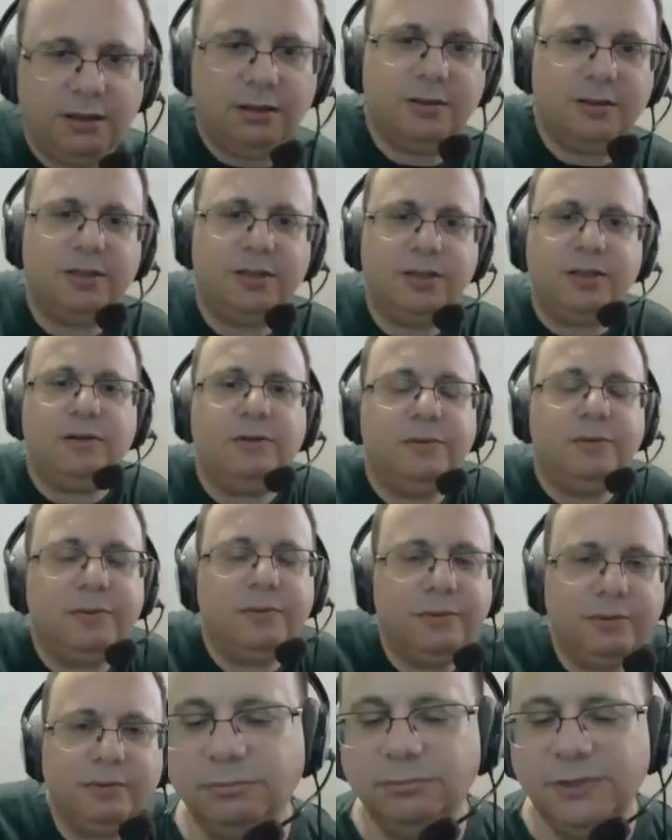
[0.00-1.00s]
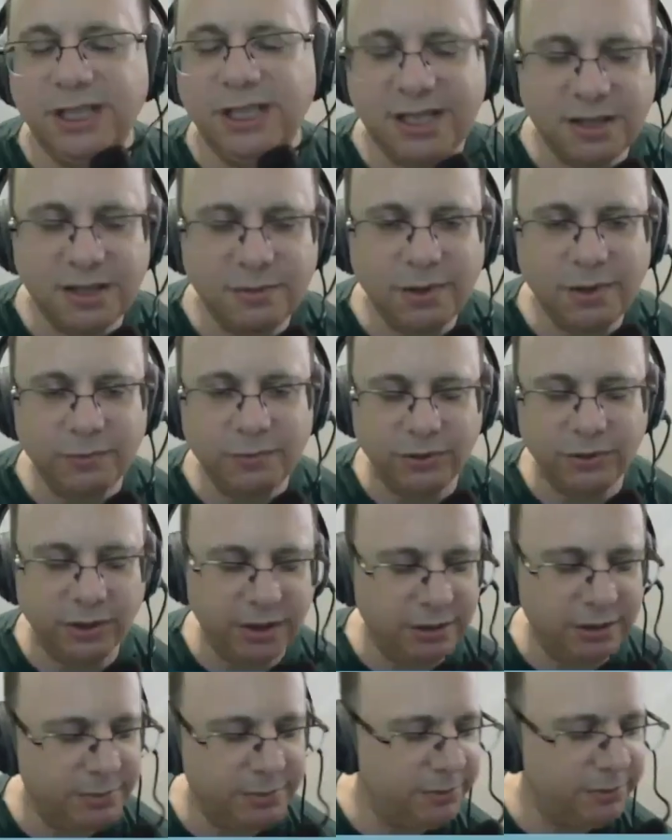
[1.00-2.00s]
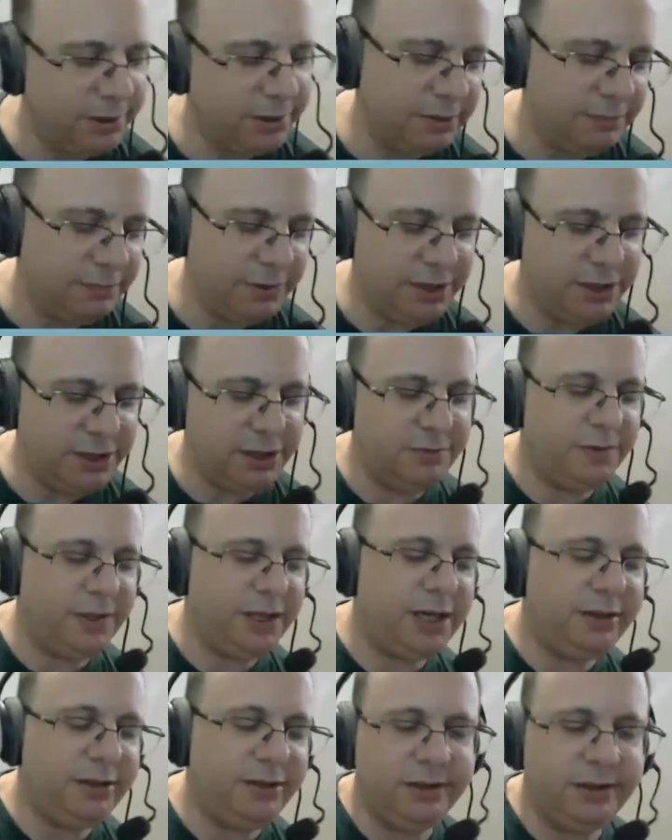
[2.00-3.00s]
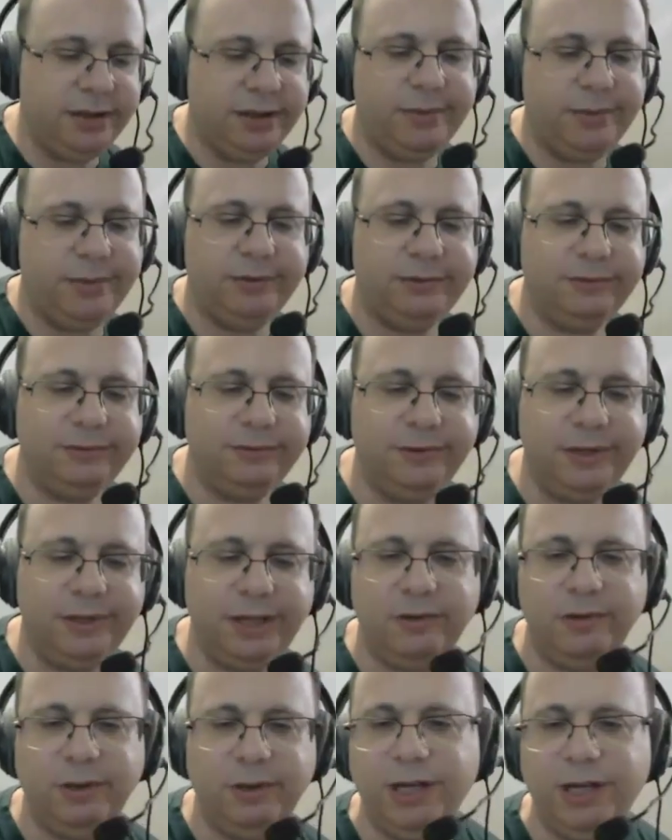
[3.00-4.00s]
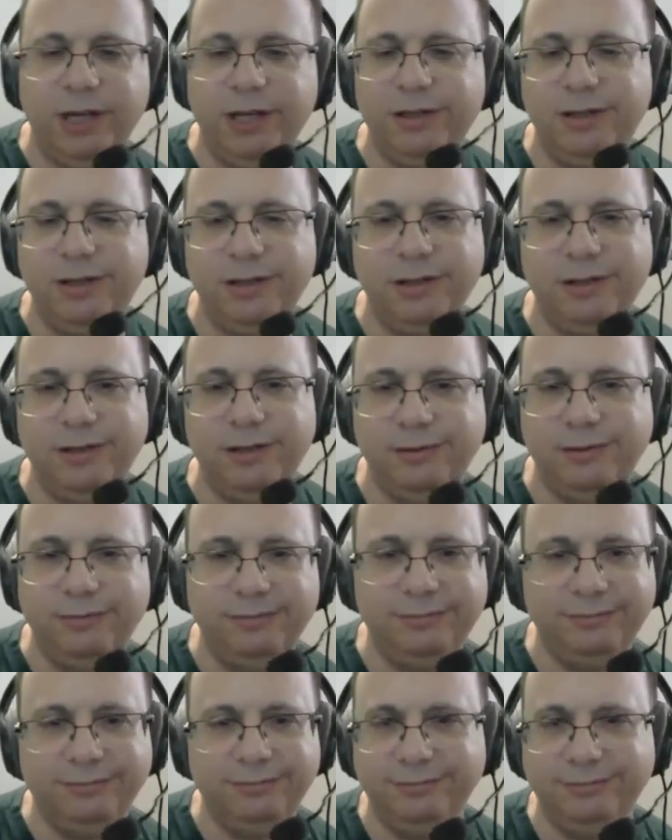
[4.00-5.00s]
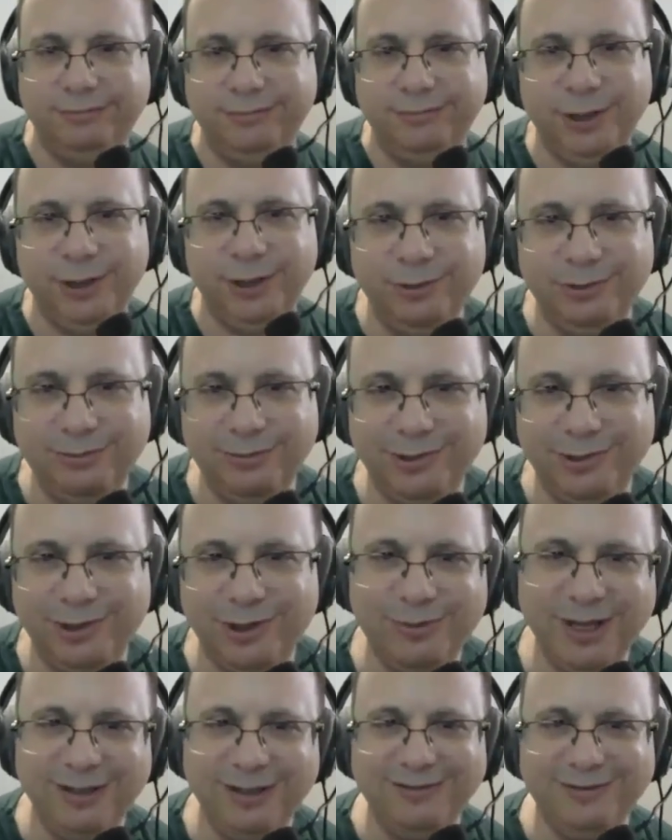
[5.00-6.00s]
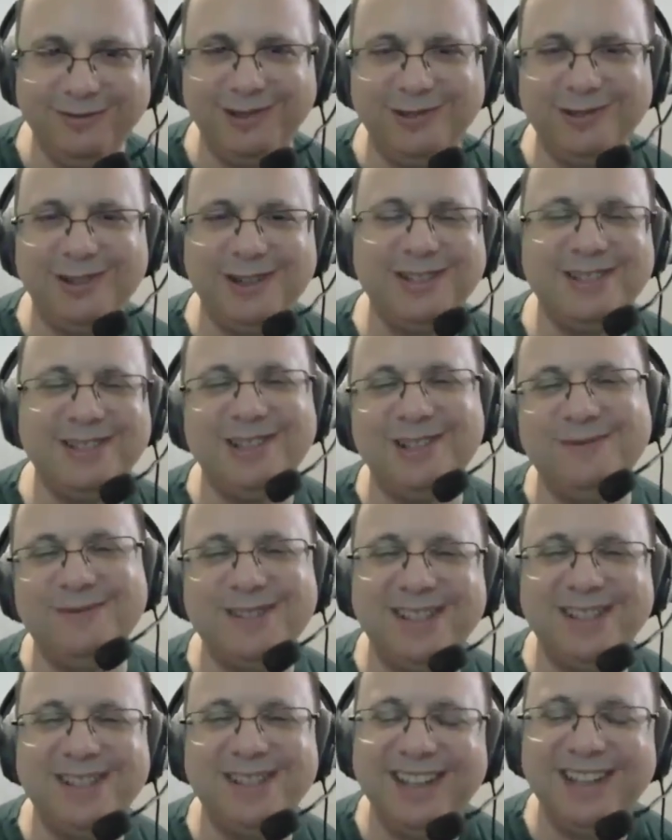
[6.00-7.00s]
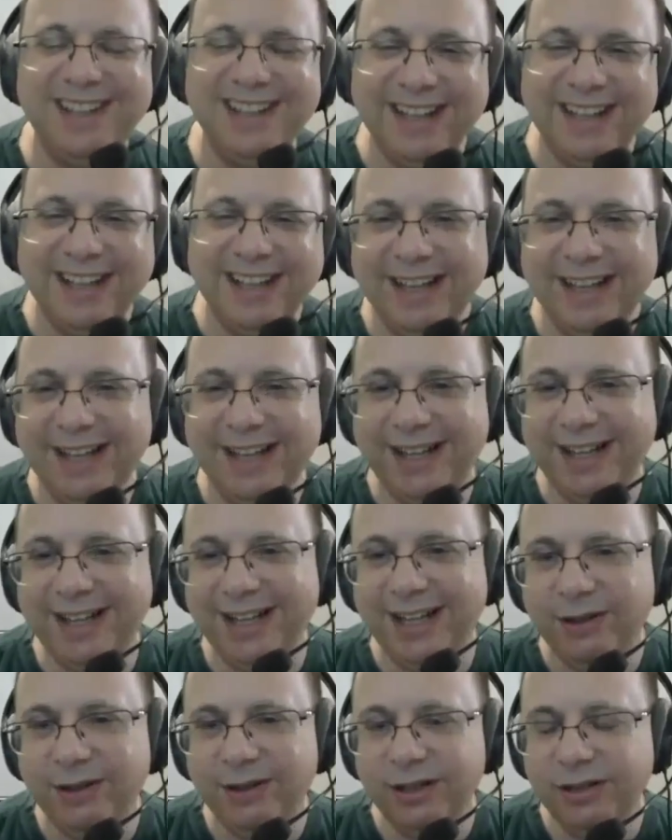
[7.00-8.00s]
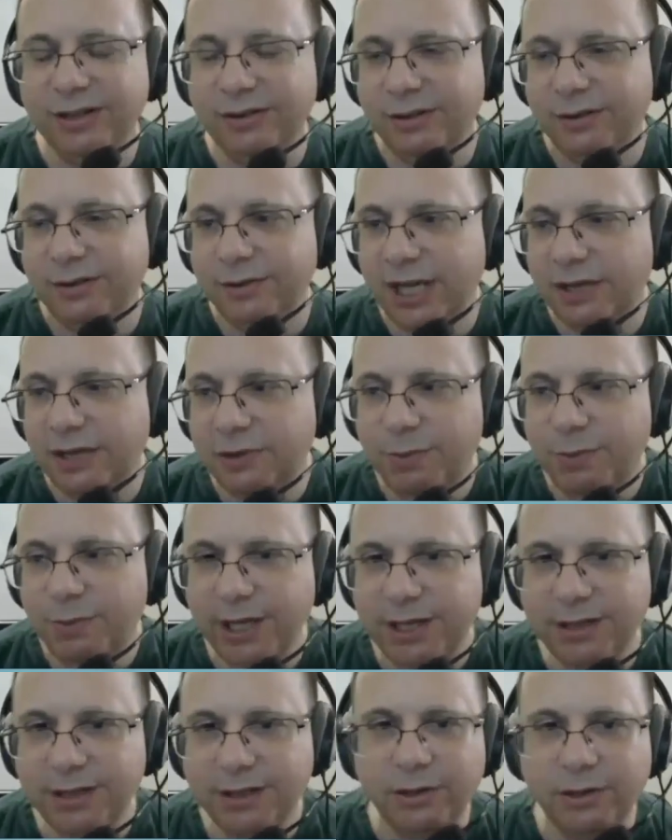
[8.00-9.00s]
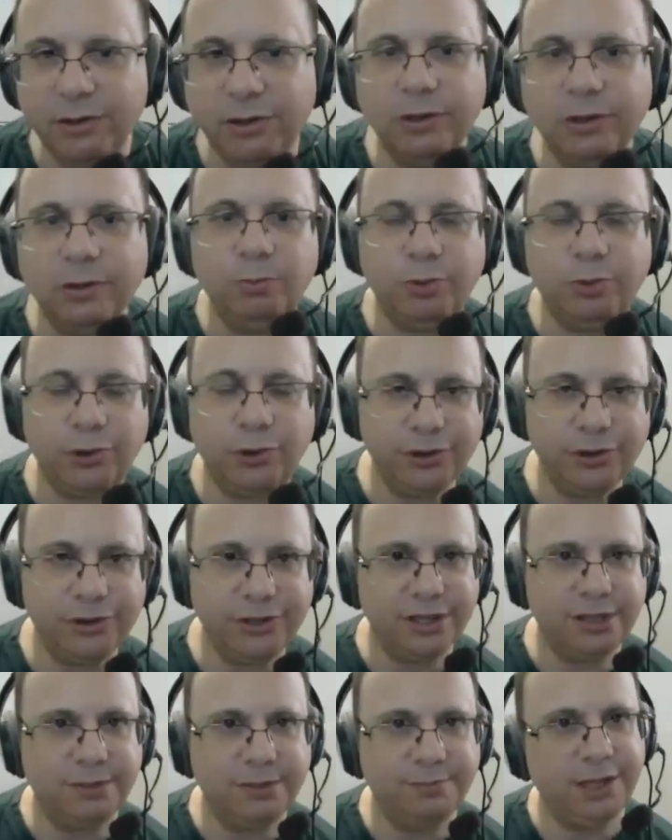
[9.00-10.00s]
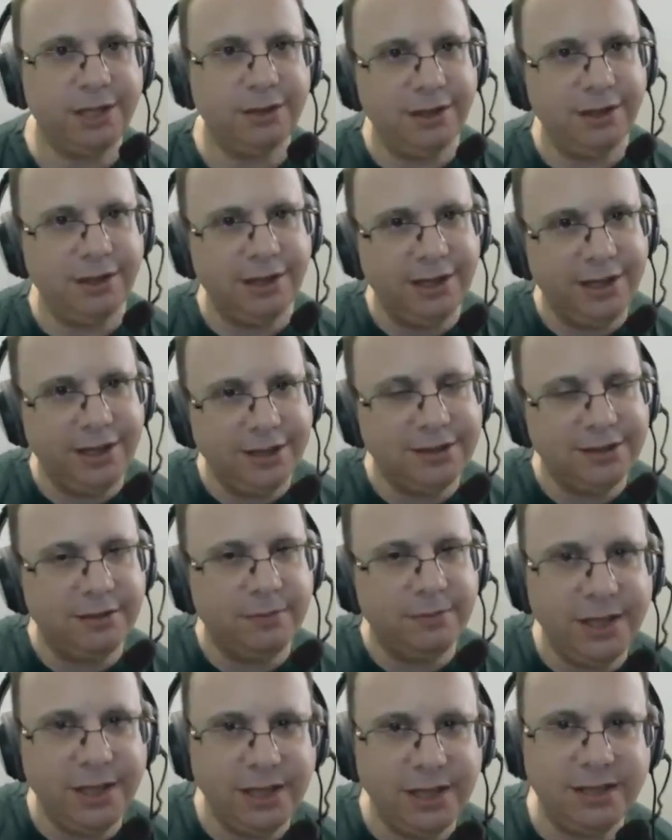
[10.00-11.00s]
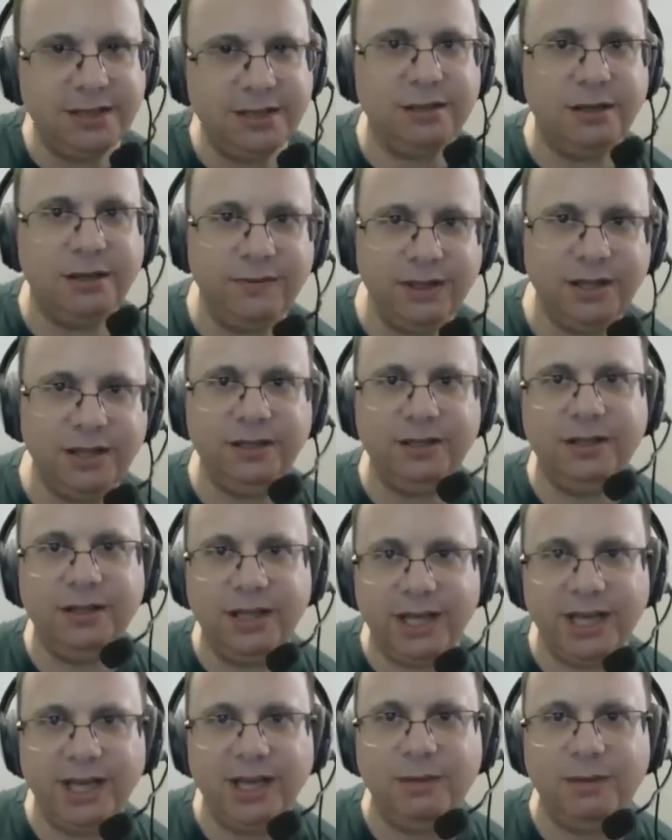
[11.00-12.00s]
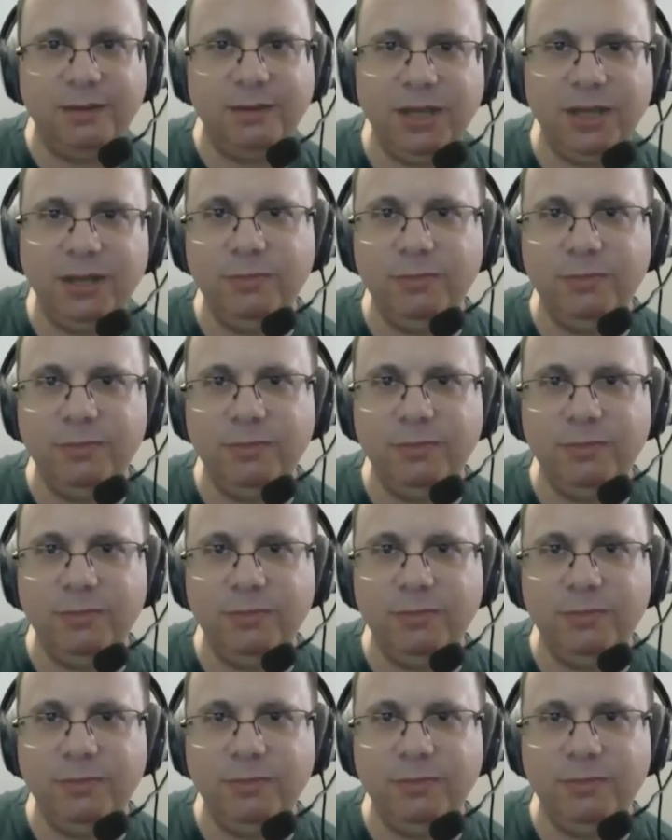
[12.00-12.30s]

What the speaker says: So this is what we're talking about. We're not talking about replacing you or me or ourselves. We're not replacing the whole process, but little bits of it can be